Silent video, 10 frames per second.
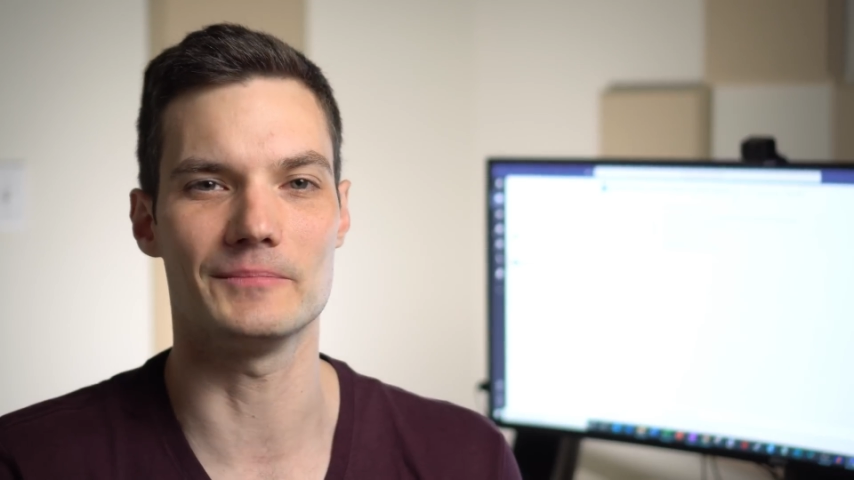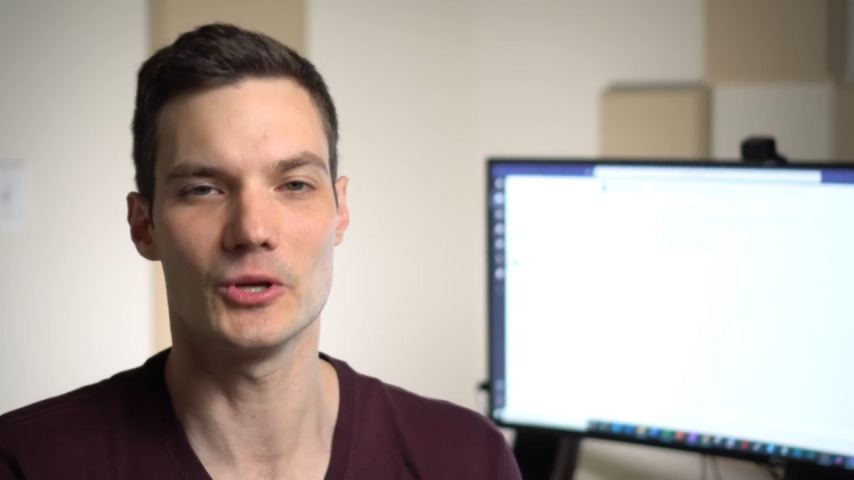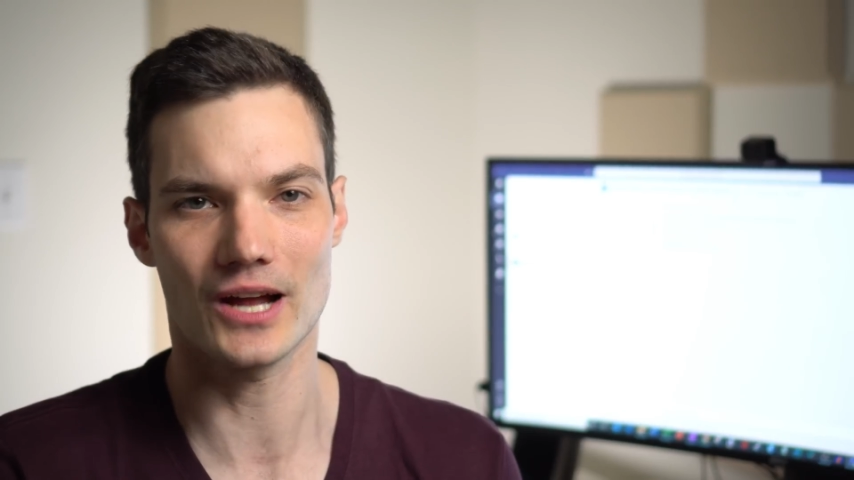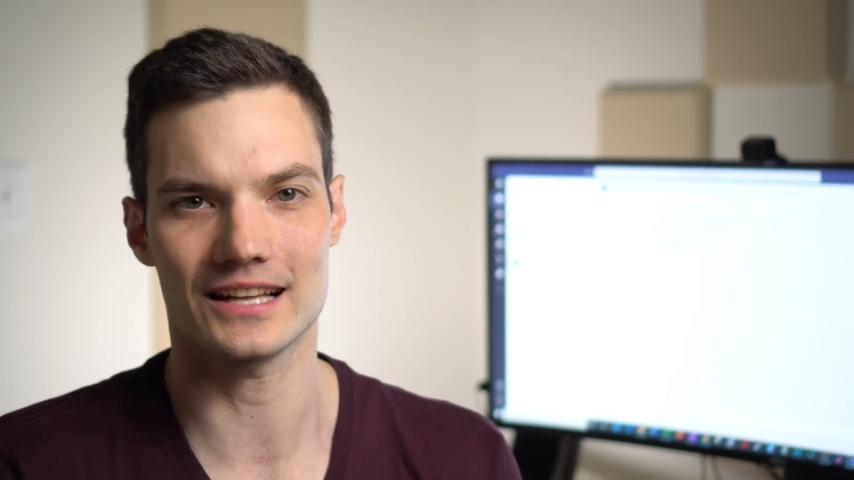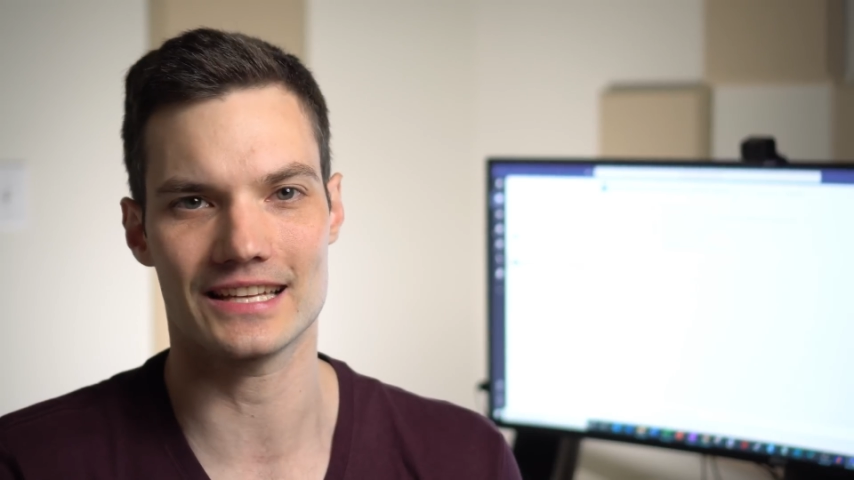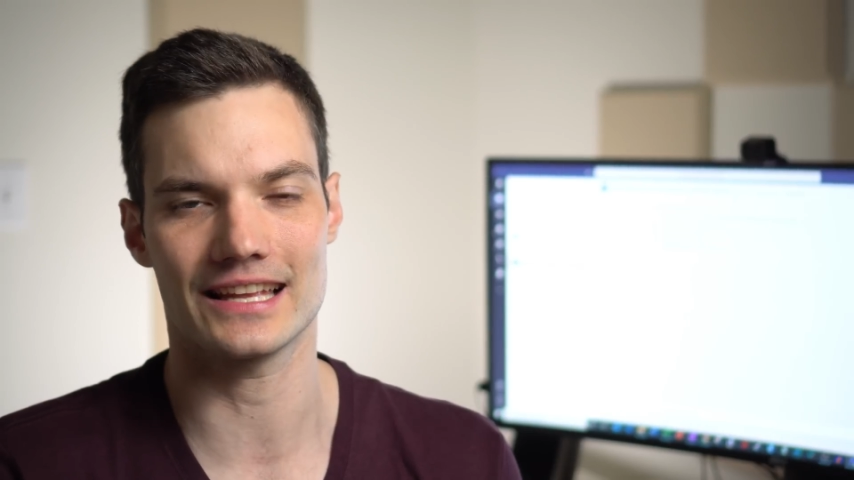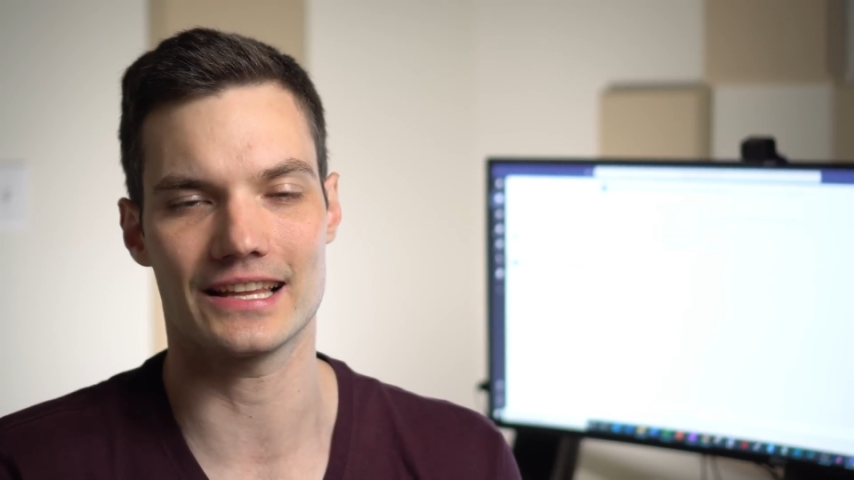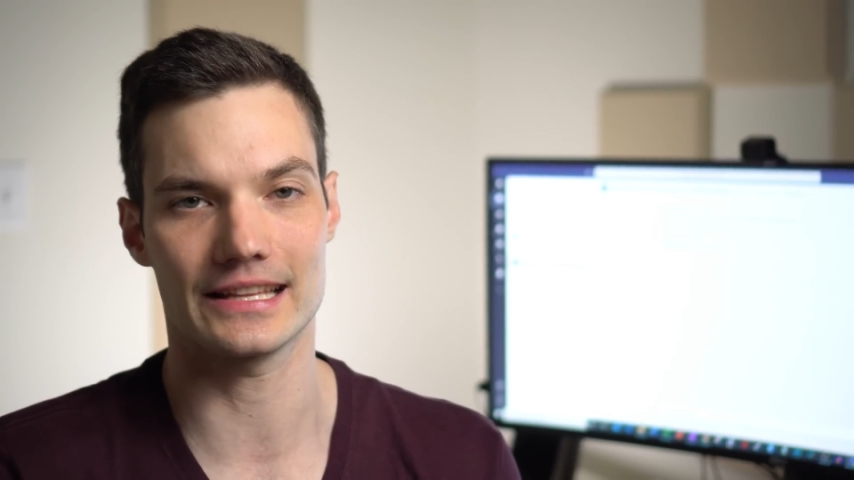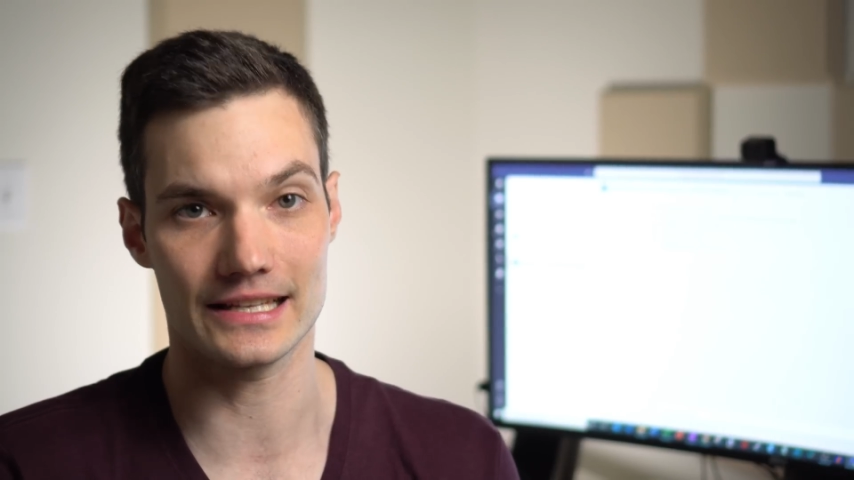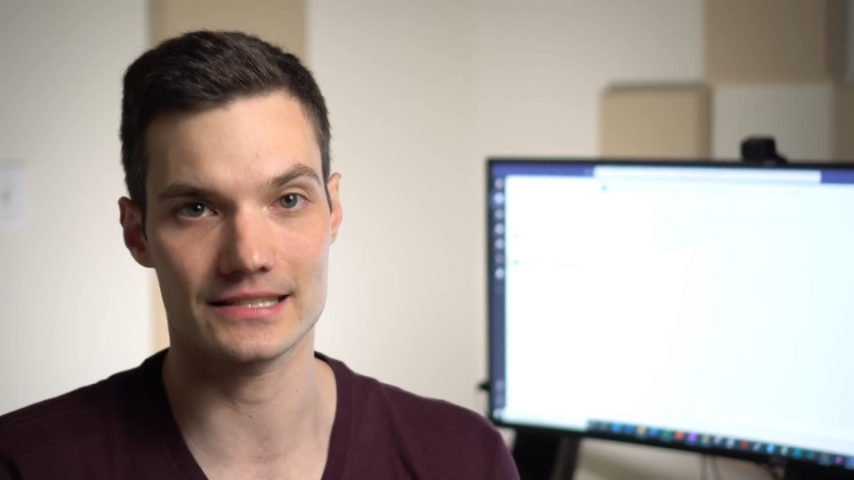new content
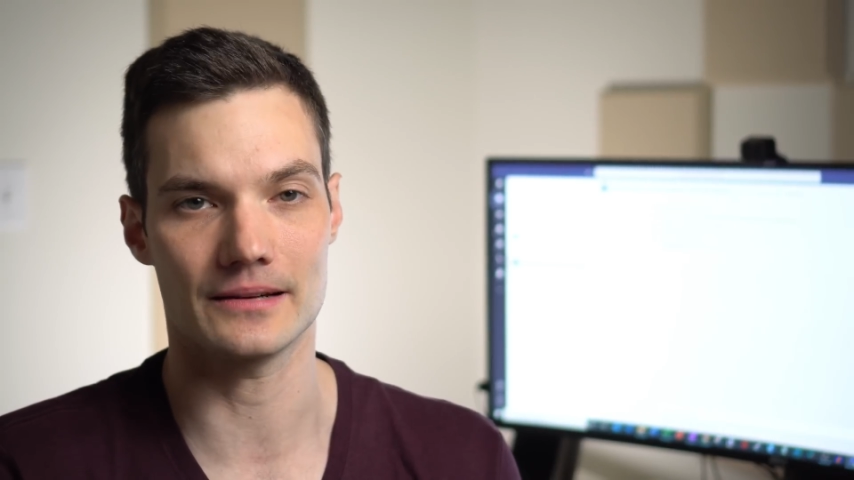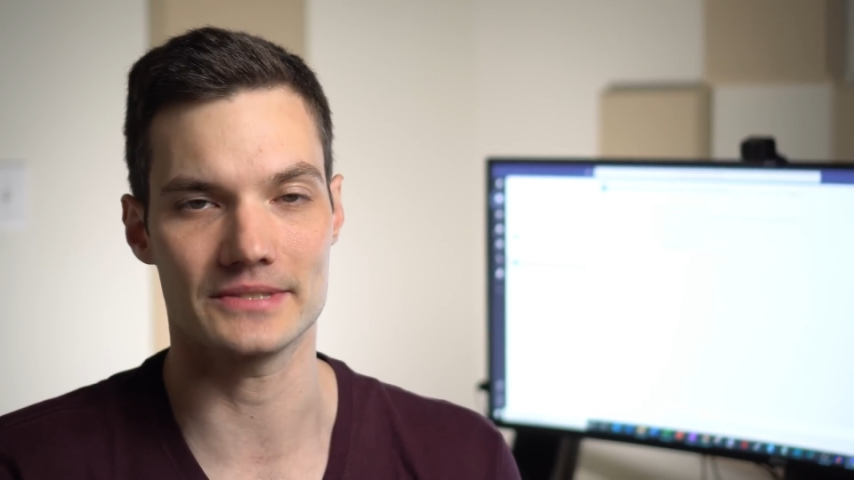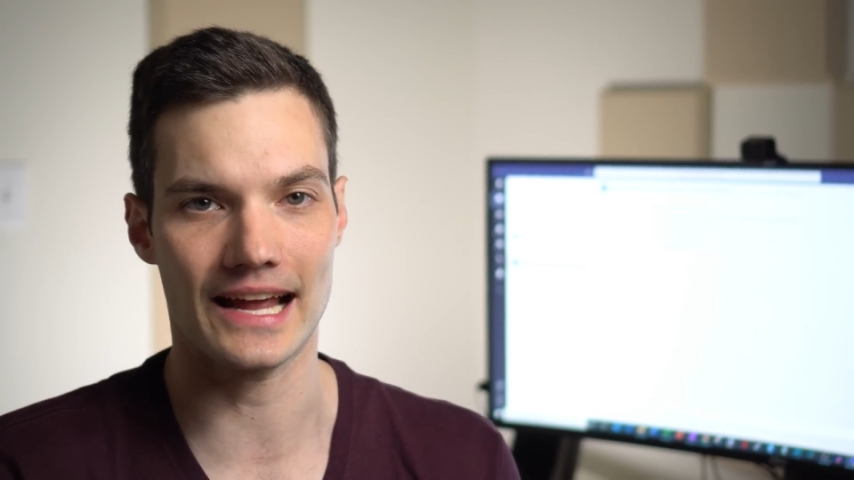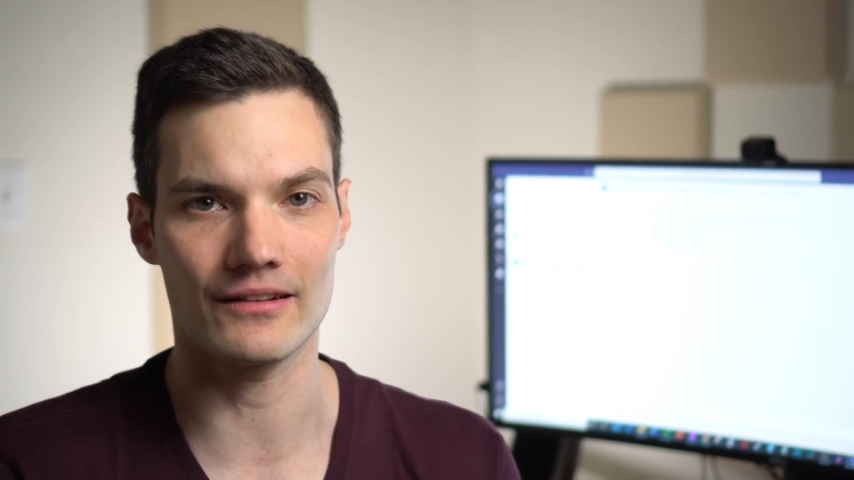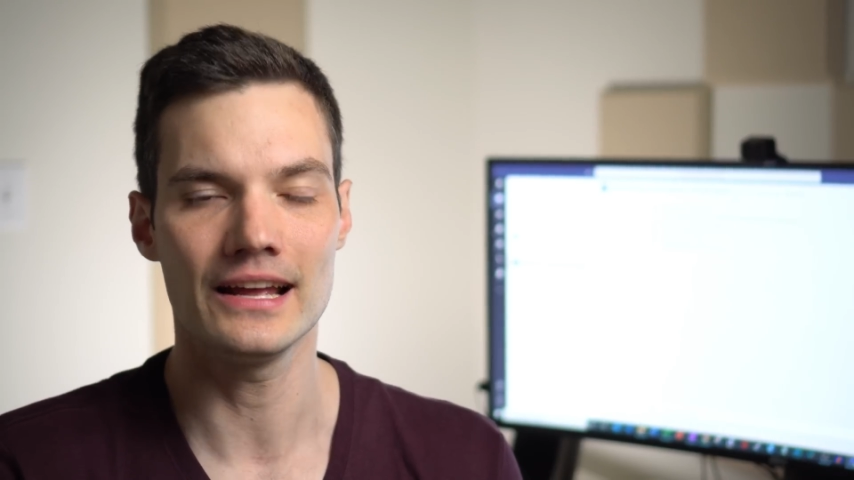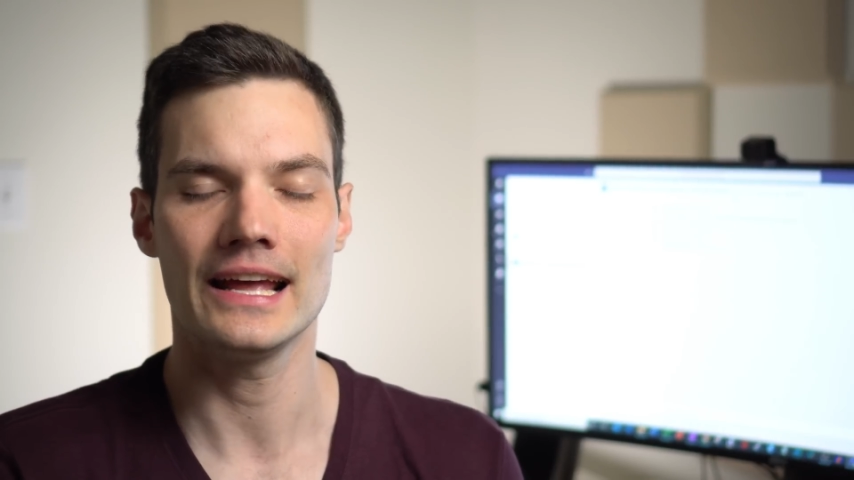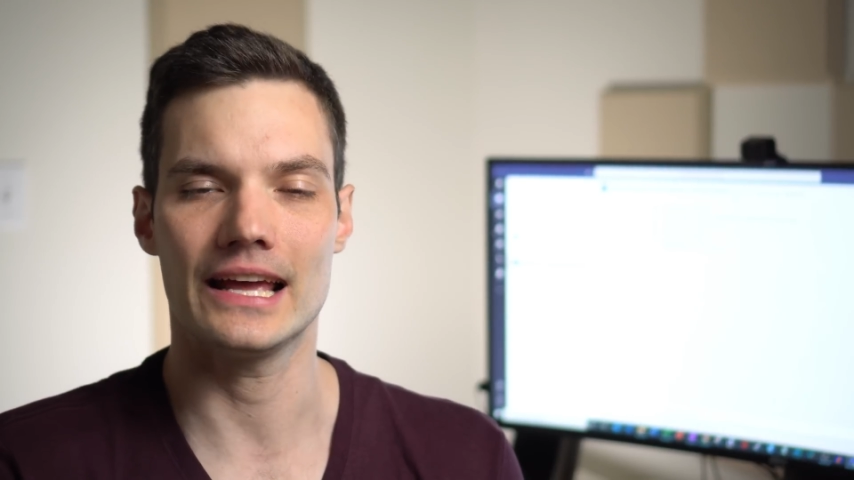like this comes out.